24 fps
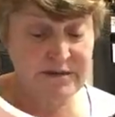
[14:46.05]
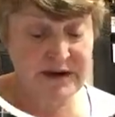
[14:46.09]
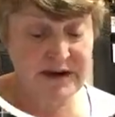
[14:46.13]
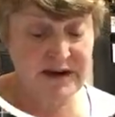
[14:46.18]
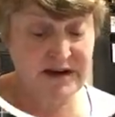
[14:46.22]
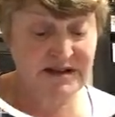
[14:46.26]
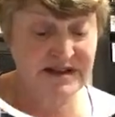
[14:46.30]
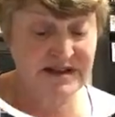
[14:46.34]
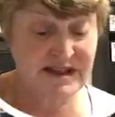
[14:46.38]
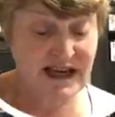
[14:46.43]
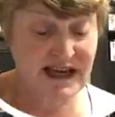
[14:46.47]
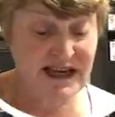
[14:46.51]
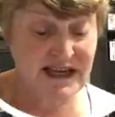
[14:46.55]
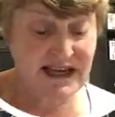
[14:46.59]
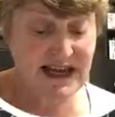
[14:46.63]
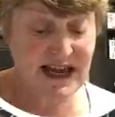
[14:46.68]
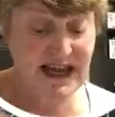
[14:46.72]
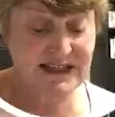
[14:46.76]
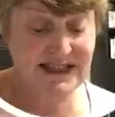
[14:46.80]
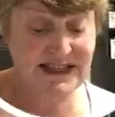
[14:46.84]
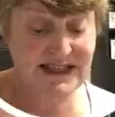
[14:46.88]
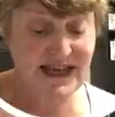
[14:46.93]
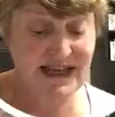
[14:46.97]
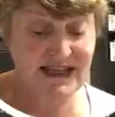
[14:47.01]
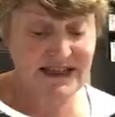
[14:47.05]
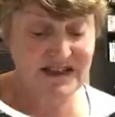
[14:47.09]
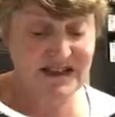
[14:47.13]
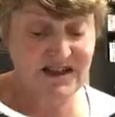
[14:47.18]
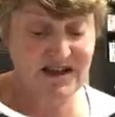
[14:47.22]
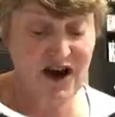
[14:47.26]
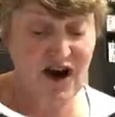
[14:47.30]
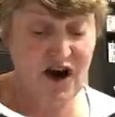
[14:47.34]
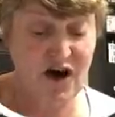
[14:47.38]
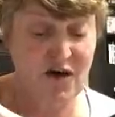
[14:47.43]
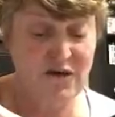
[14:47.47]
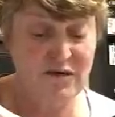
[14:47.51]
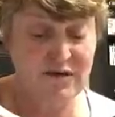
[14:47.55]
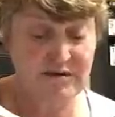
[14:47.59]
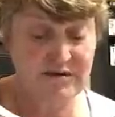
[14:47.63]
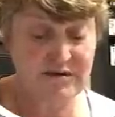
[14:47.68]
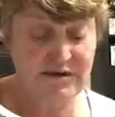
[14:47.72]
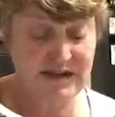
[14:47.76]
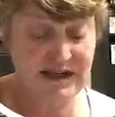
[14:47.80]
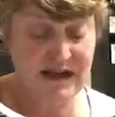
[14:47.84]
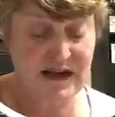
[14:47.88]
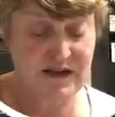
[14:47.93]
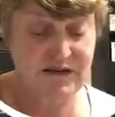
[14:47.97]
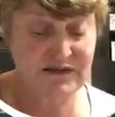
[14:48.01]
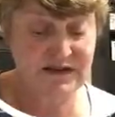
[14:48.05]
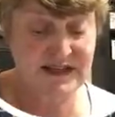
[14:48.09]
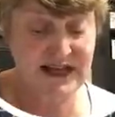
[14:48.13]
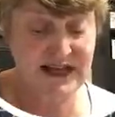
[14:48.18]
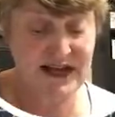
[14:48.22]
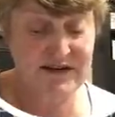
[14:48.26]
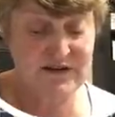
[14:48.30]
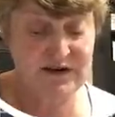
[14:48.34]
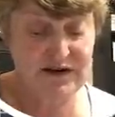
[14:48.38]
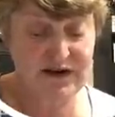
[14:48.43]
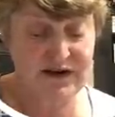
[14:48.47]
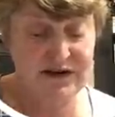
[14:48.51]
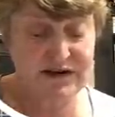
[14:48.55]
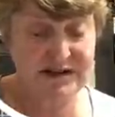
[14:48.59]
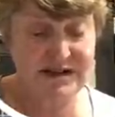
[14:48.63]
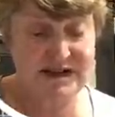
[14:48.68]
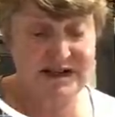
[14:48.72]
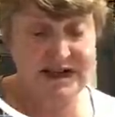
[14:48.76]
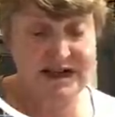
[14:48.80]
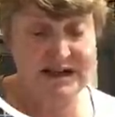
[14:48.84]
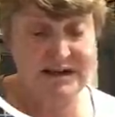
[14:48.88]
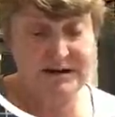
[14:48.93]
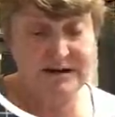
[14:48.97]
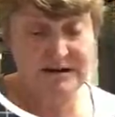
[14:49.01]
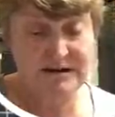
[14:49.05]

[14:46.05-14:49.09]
because they tend to hold themselves down nicely.